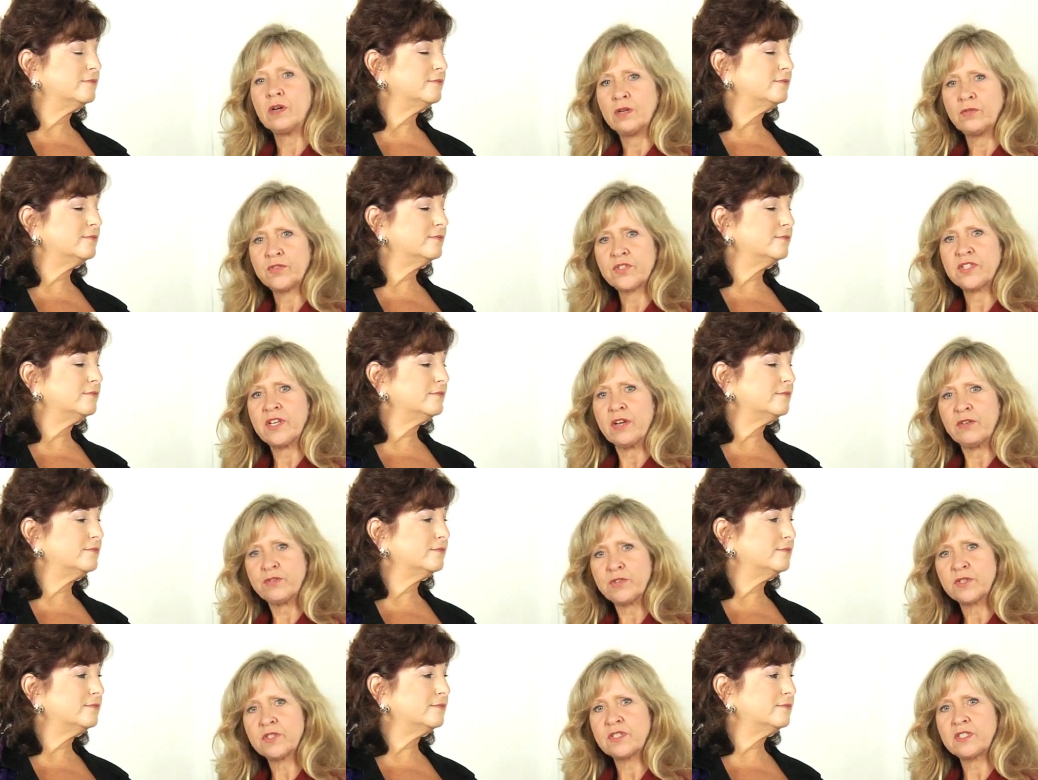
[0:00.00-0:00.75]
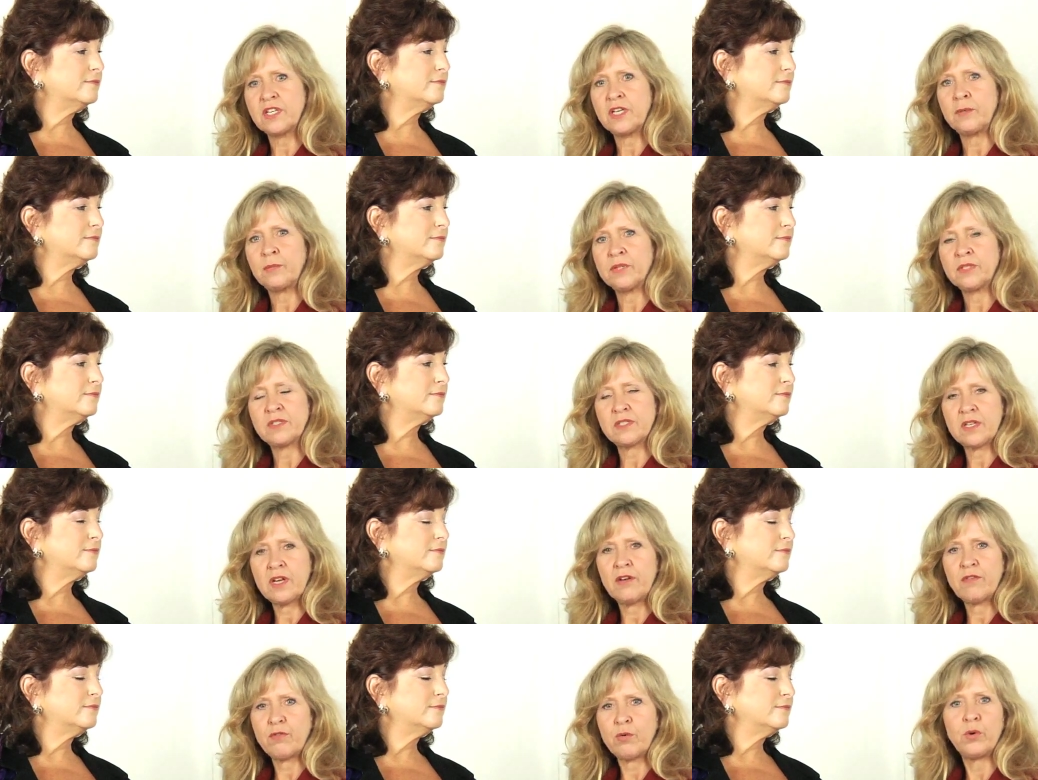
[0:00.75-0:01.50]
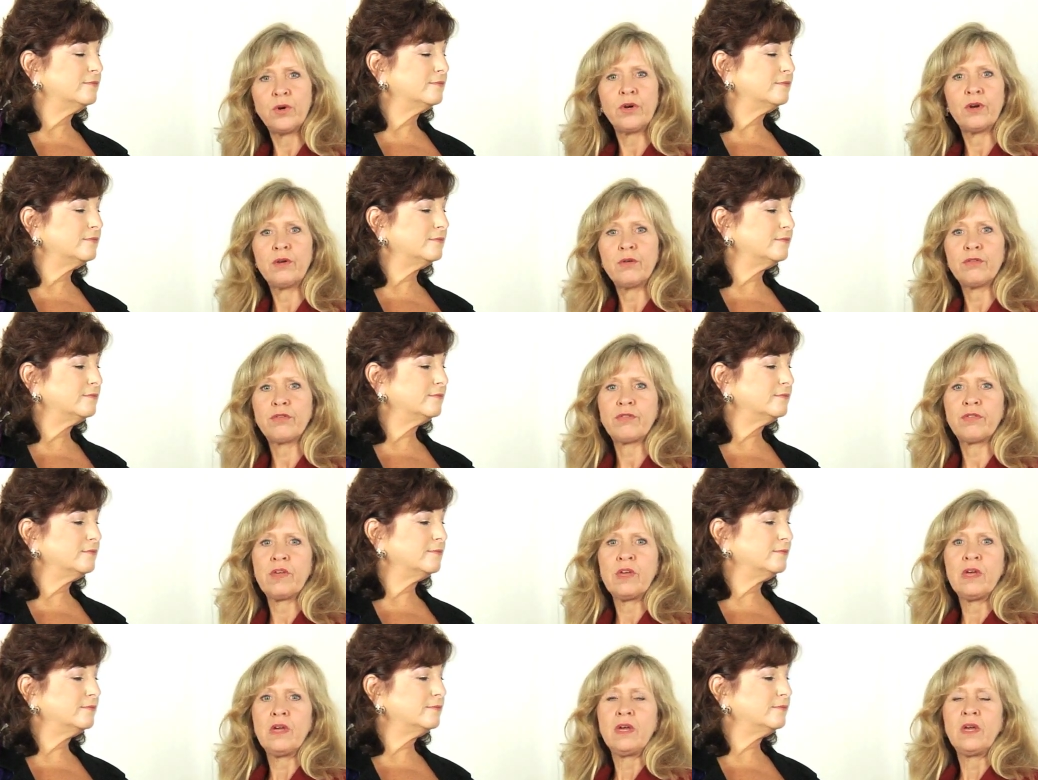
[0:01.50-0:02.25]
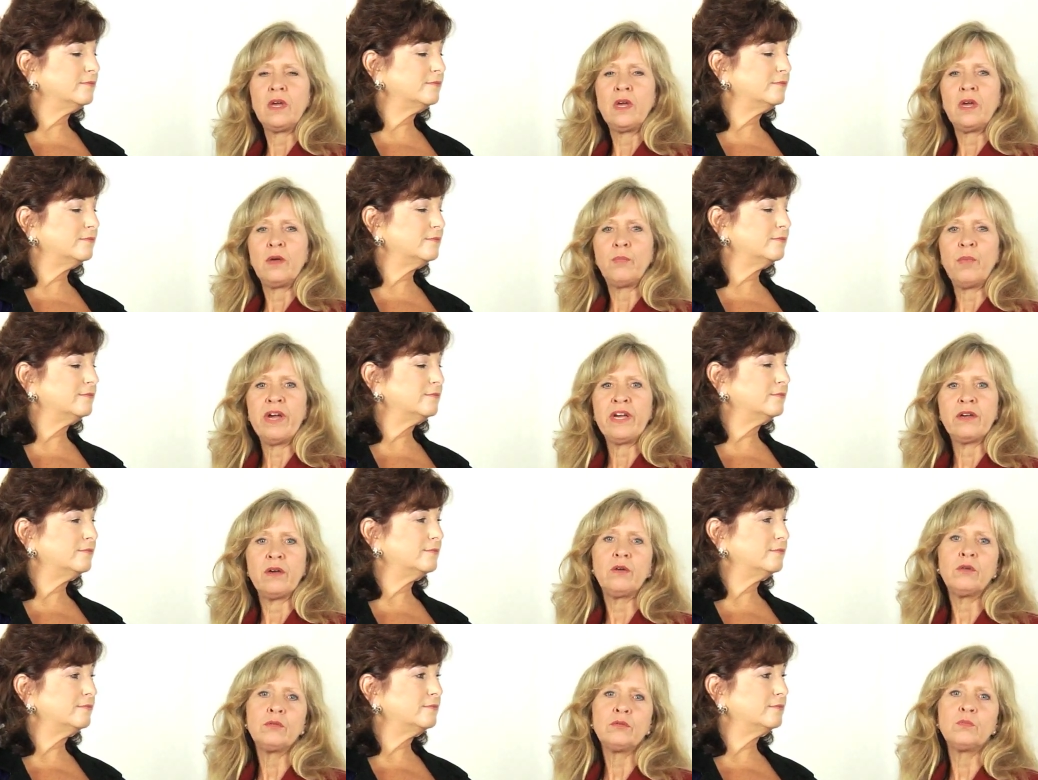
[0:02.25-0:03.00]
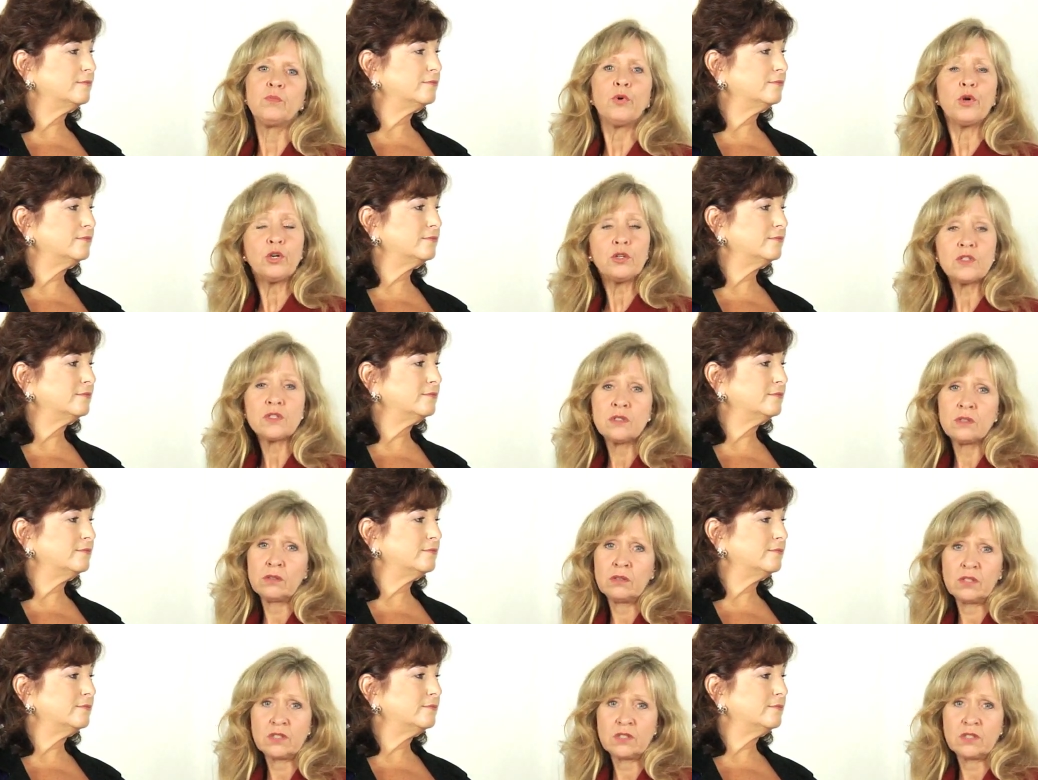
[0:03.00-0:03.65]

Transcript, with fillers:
Speaker 1: of self-esteem and self-worth my own personal